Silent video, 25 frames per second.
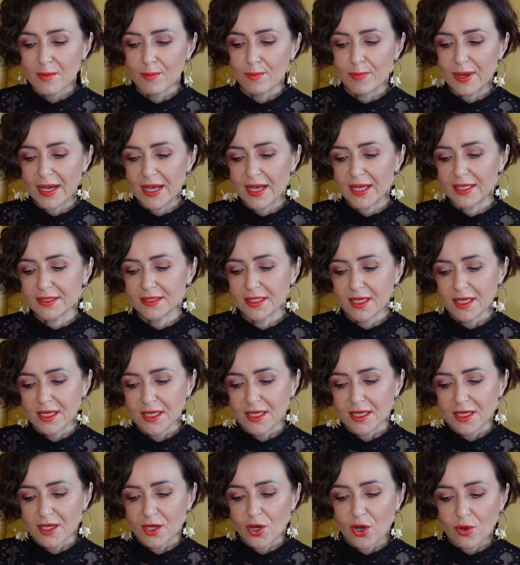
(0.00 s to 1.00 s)
but
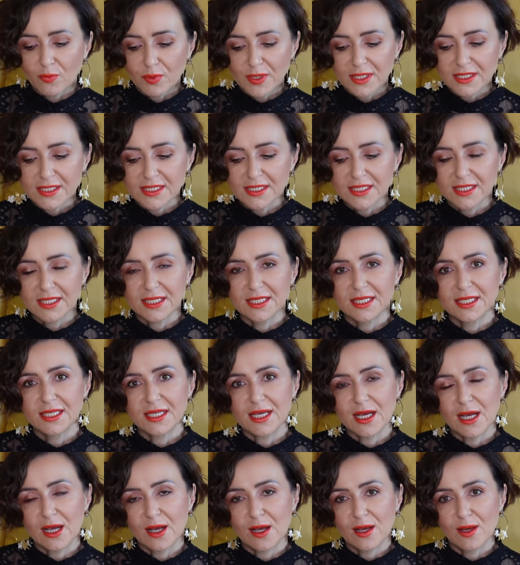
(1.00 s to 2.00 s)

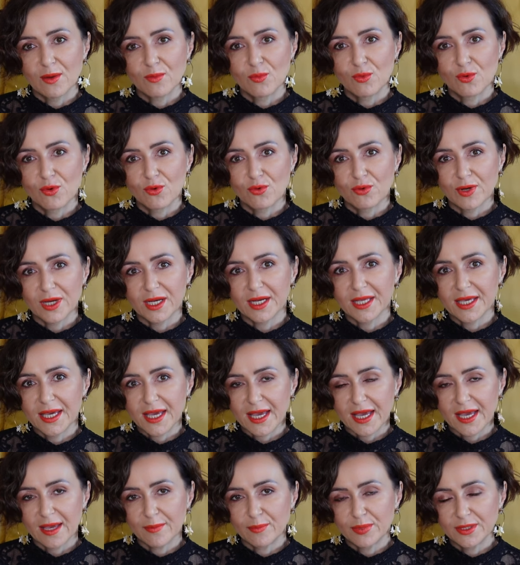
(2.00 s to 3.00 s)
obviously I'm really
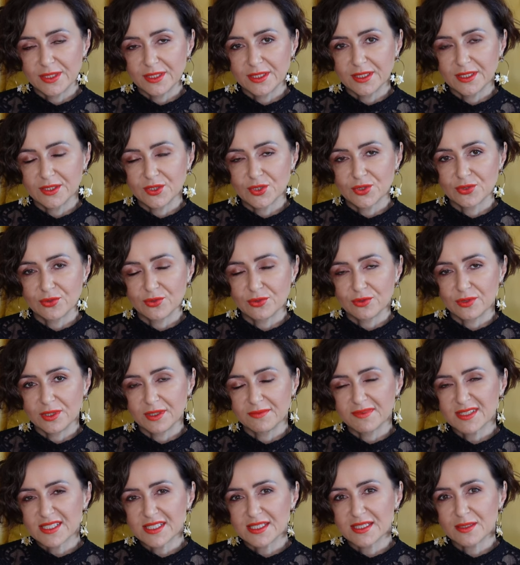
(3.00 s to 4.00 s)
happy to
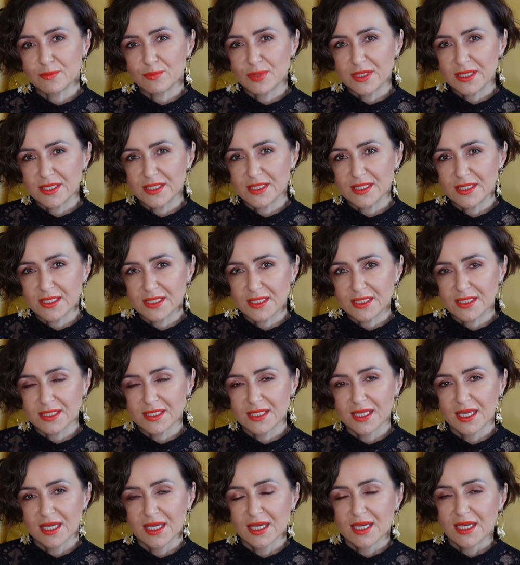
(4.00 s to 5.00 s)
invest in the
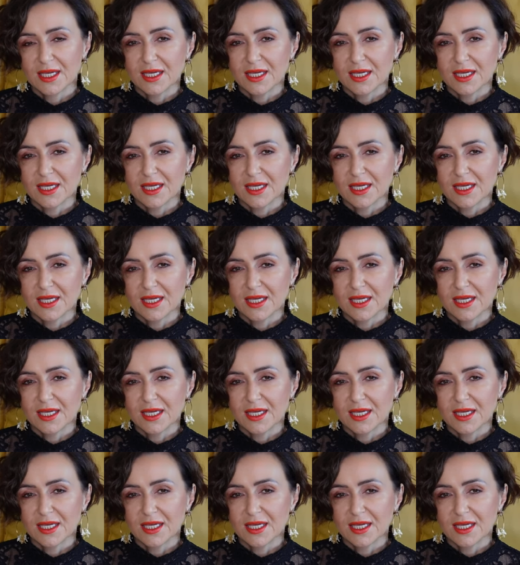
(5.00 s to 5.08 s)
pieces